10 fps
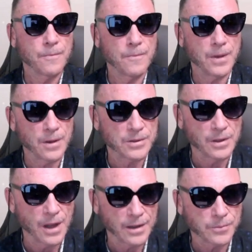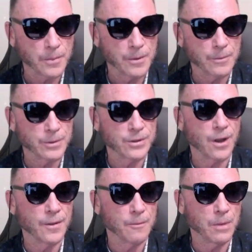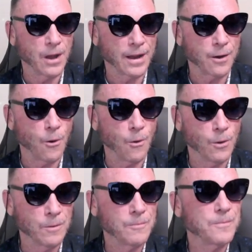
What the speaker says: because the last one was on the black hole.